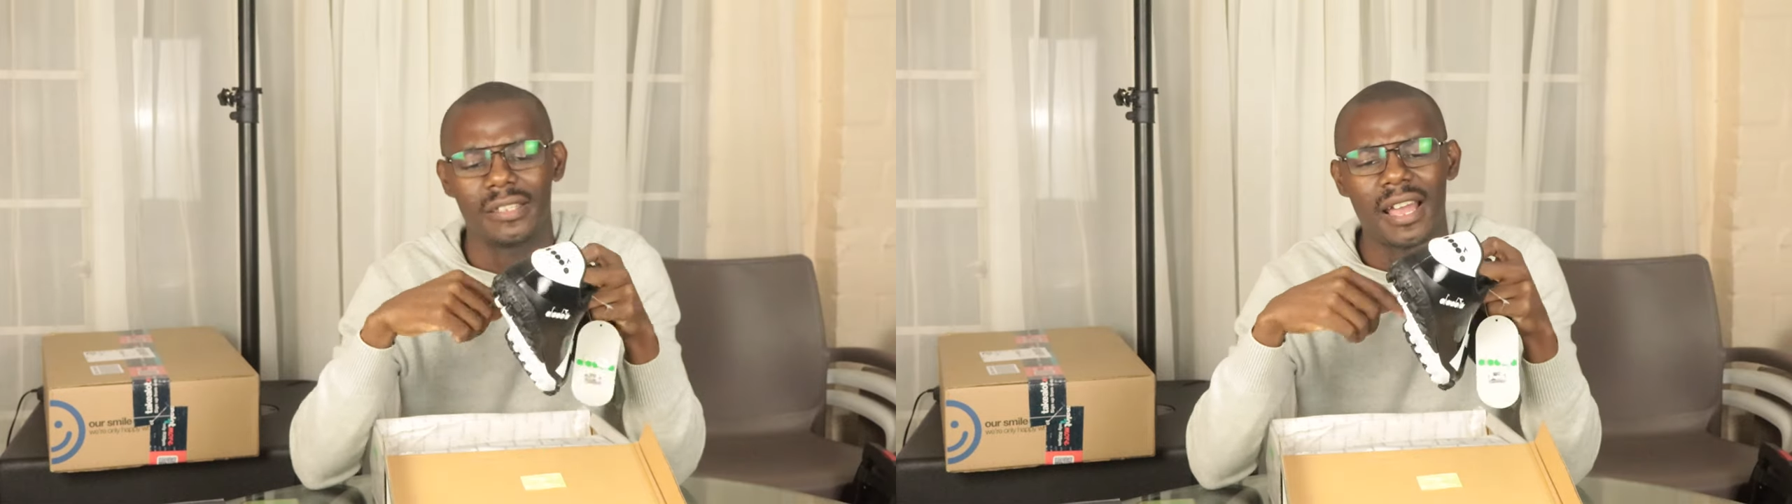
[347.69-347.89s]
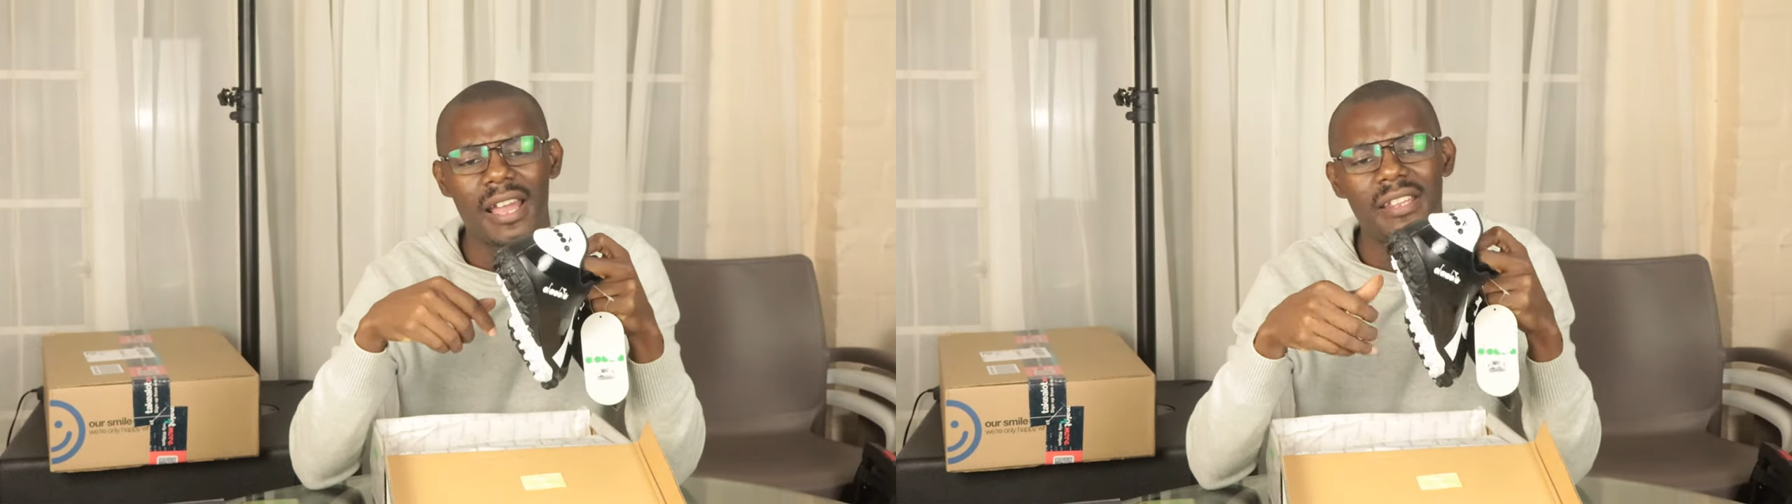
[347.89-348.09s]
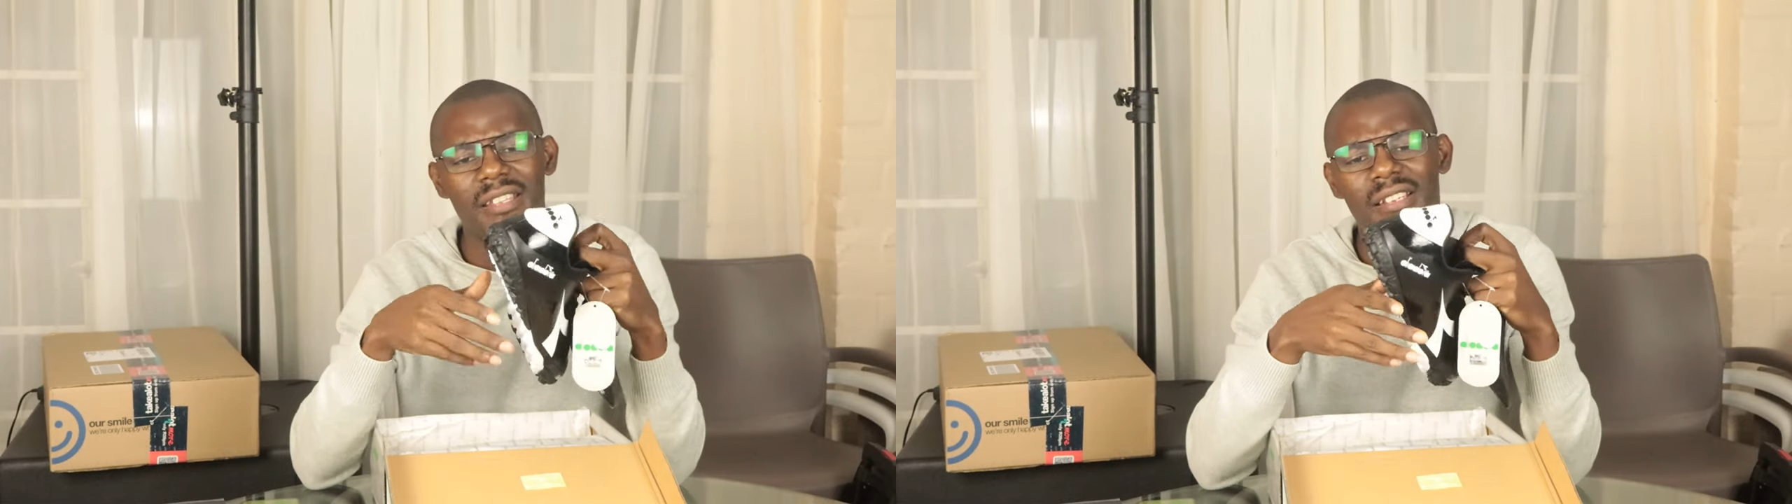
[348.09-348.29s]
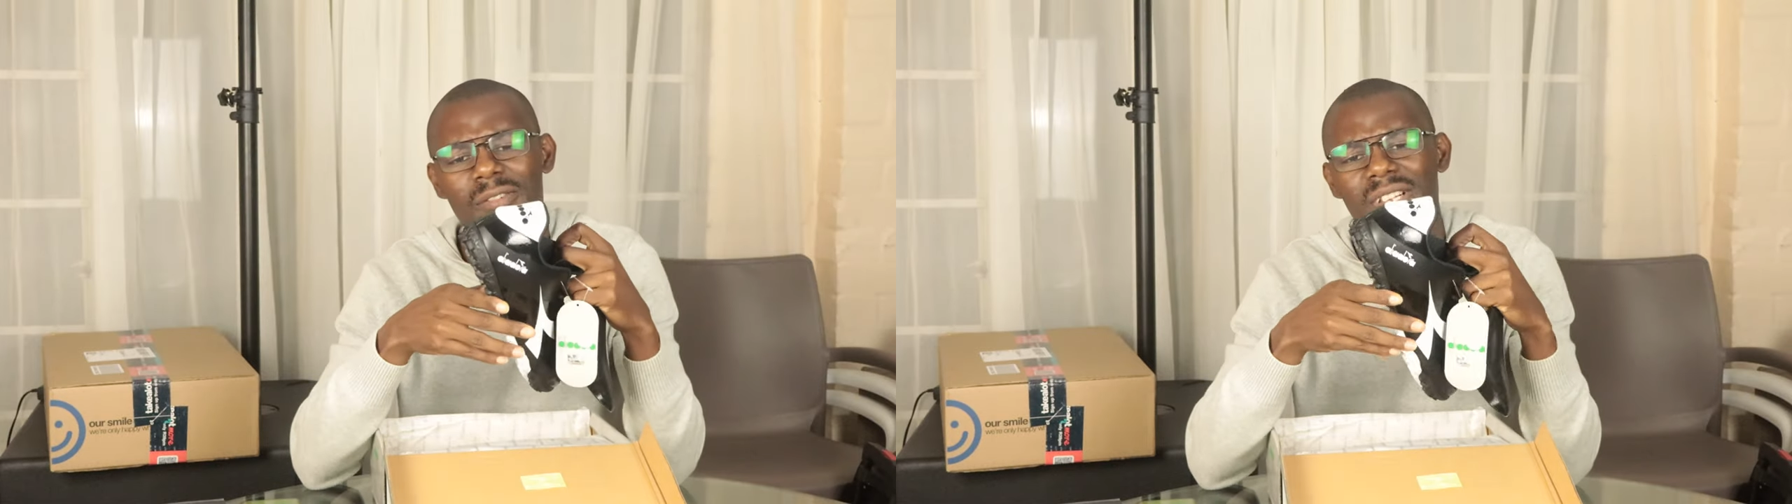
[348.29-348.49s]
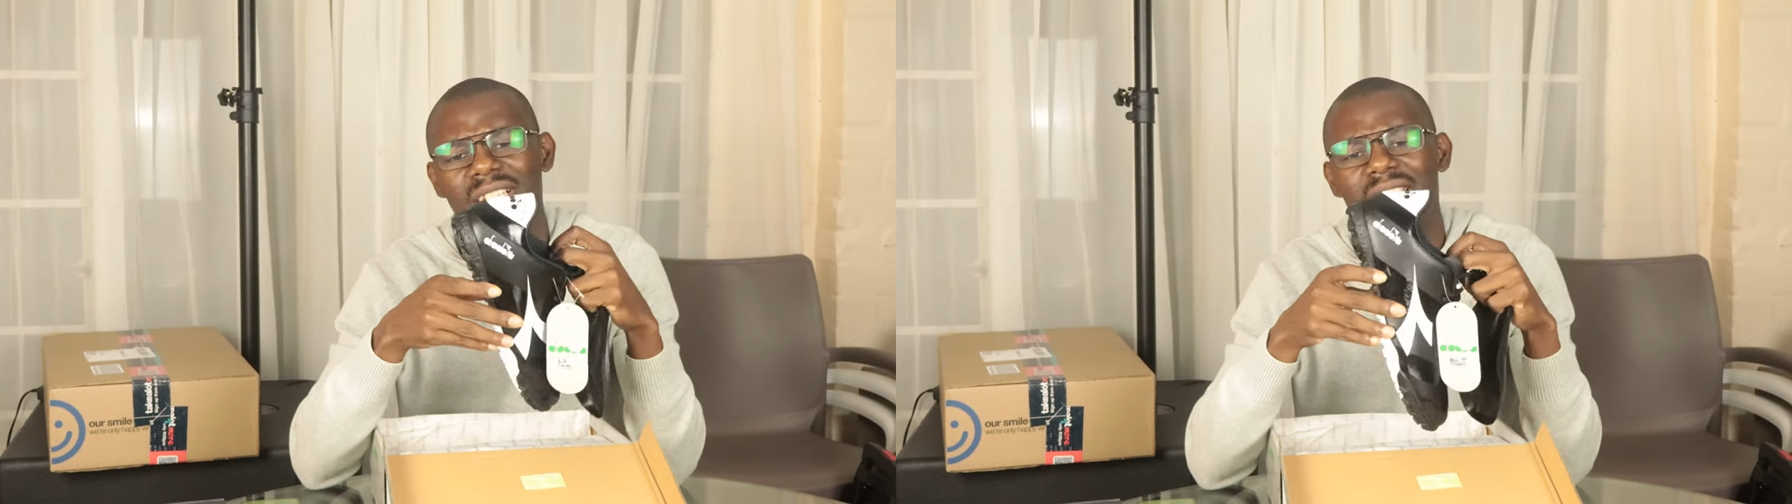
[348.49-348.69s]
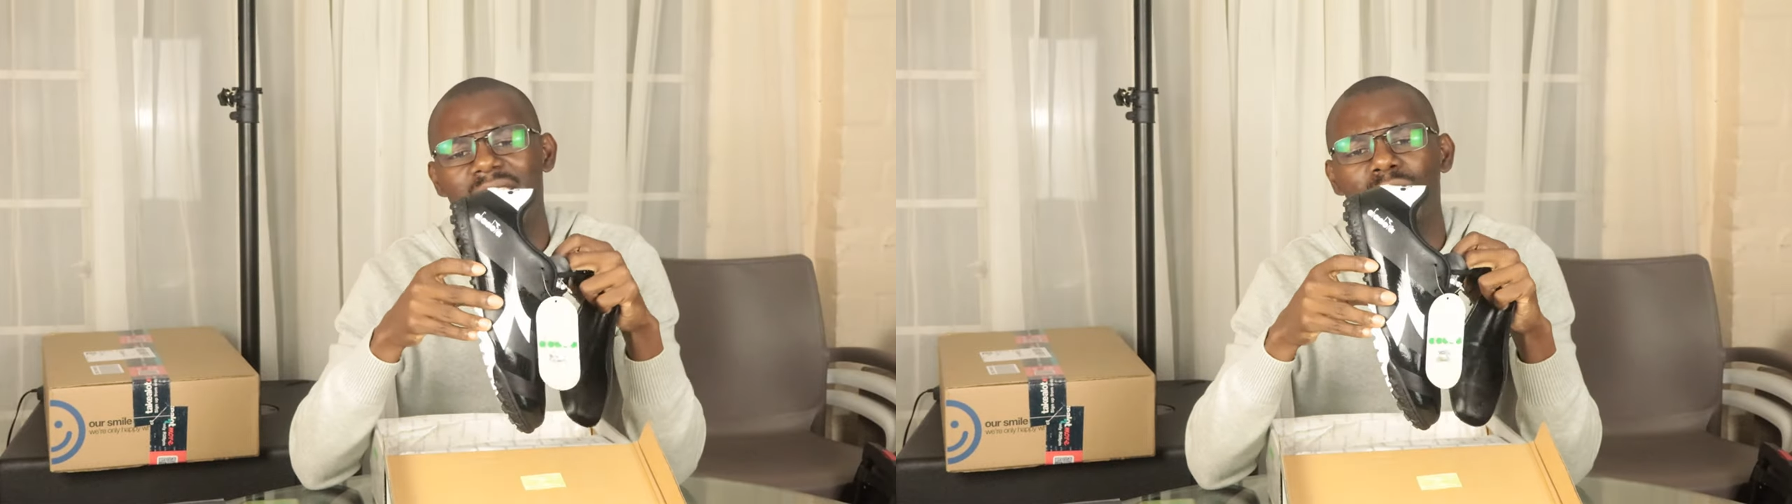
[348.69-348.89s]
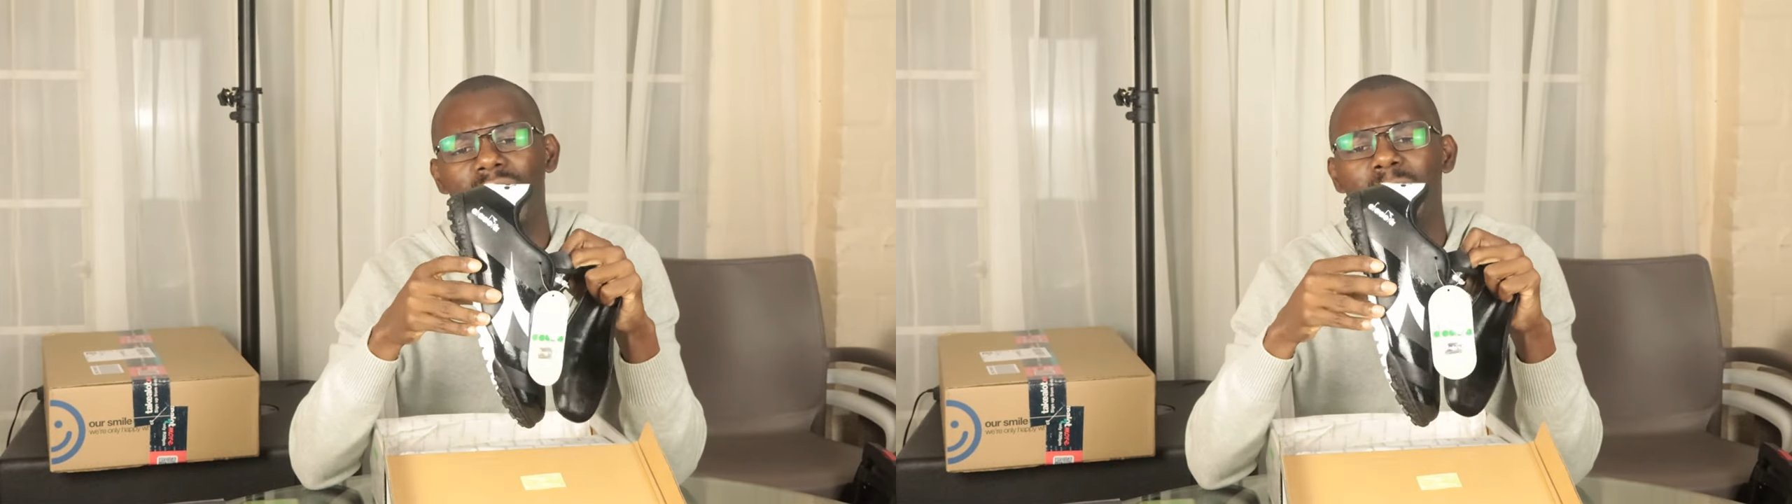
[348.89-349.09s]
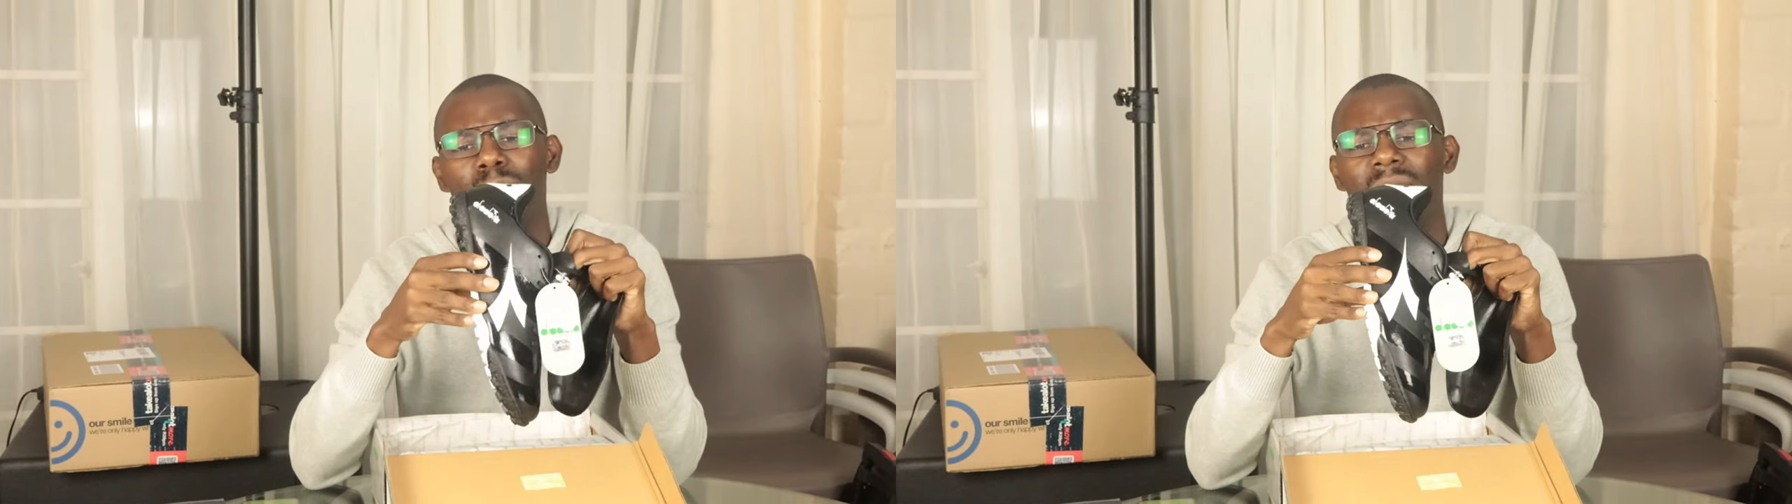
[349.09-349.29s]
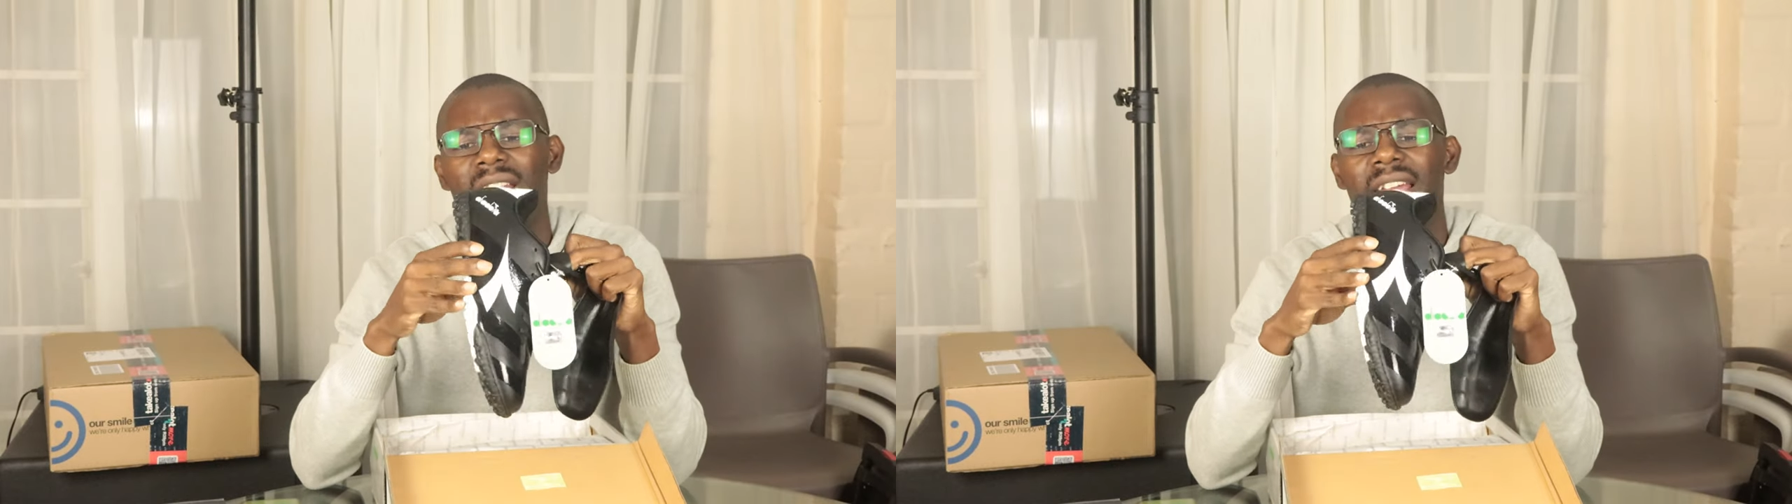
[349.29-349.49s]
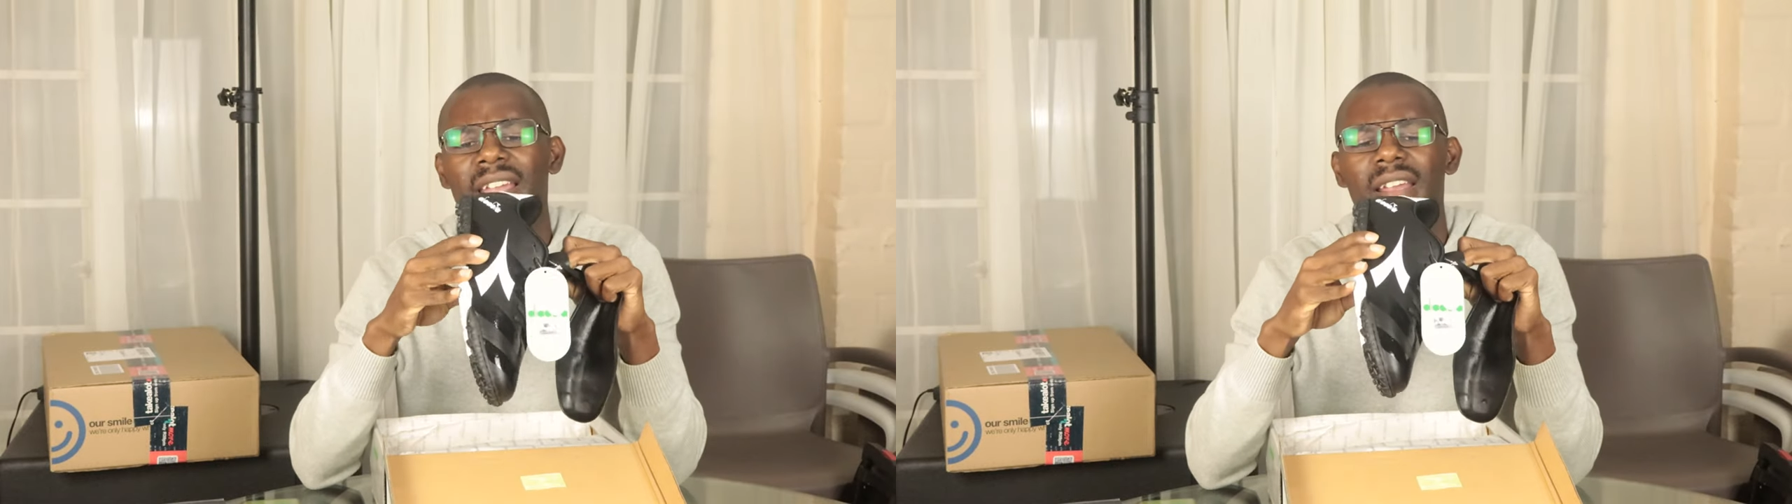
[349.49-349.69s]
Yeah, I think there was yellow and
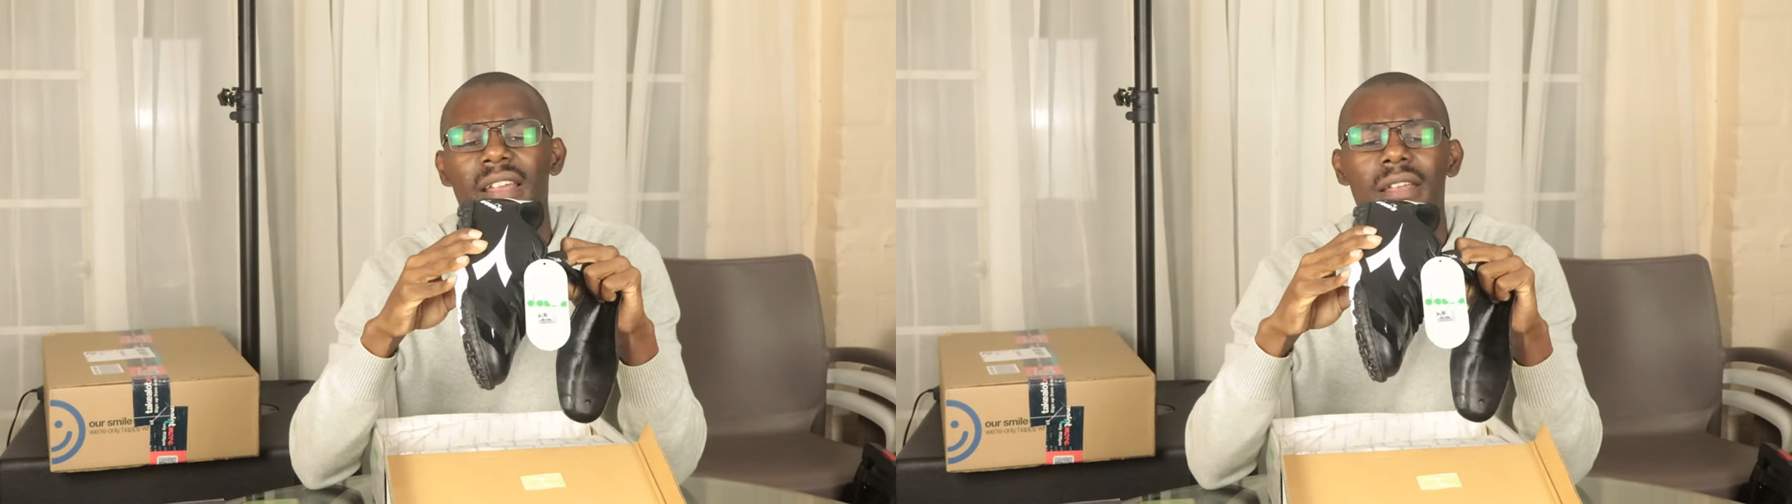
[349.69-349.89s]
black,